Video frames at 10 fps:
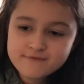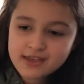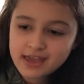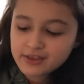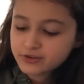
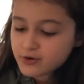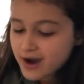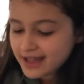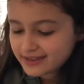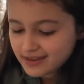is to
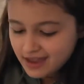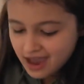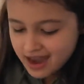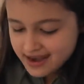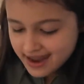add
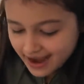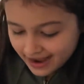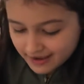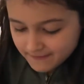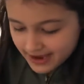a
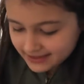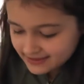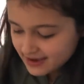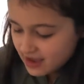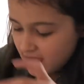negative
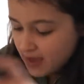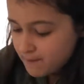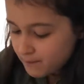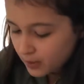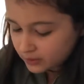x
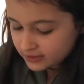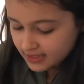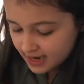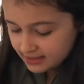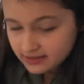in both
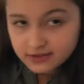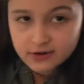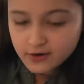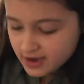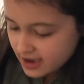sides.
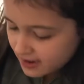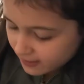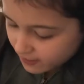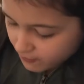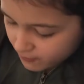So
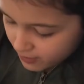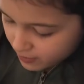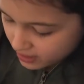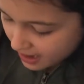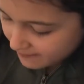here we
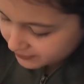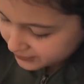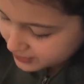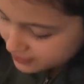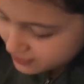will have
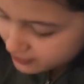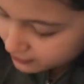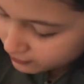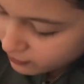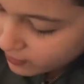2
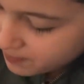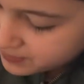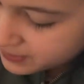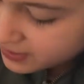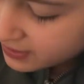
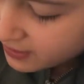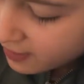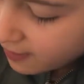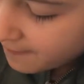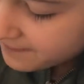groups
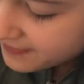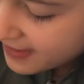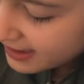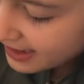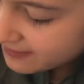of
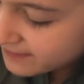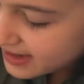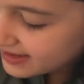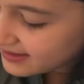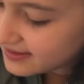negative
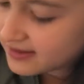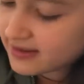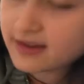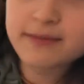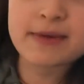x
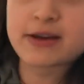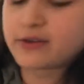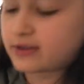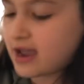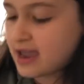
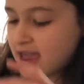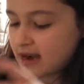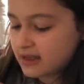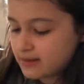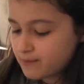because I
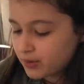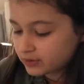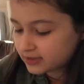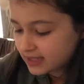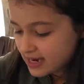added in
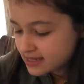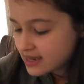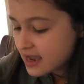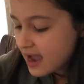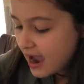both sides.
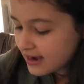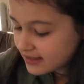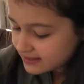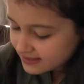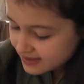And
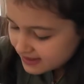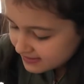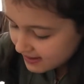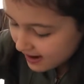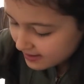in
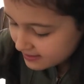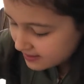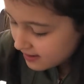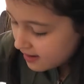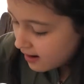this
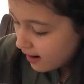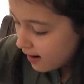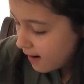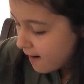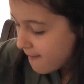side,
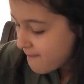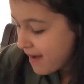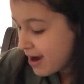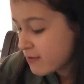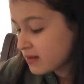
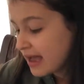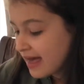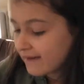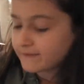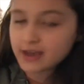I will
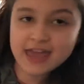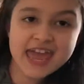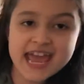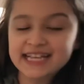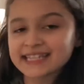have
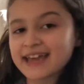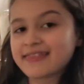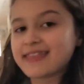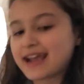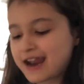x
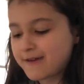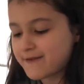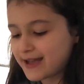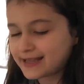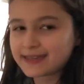and negative
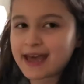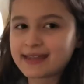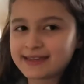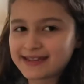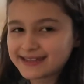x
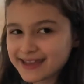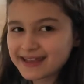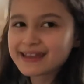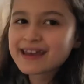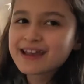and
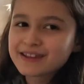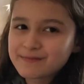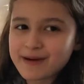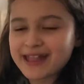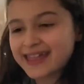16.
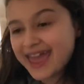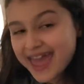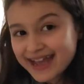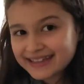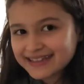But
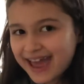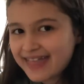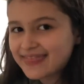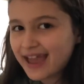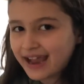x
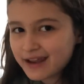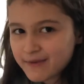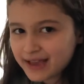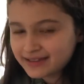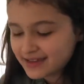and negative
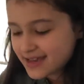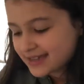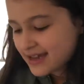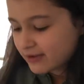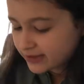x
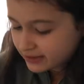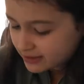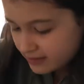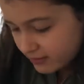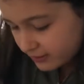is equal to
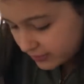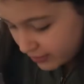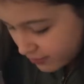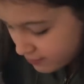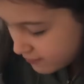0.
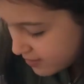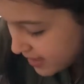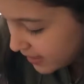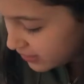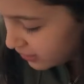So we
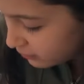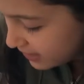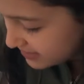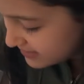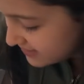can just
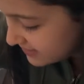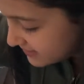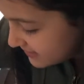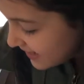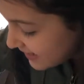write
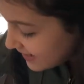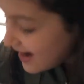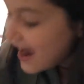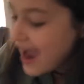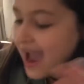16.
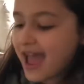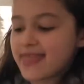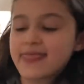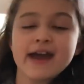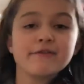
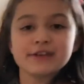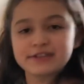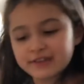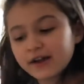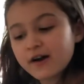And now
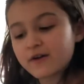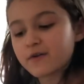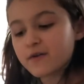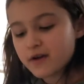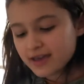it's
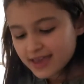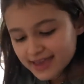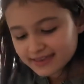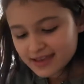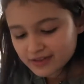so
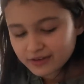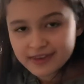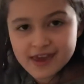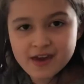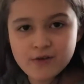easy to
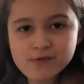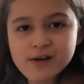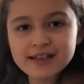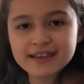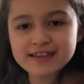see
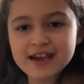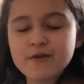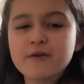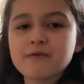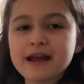what is our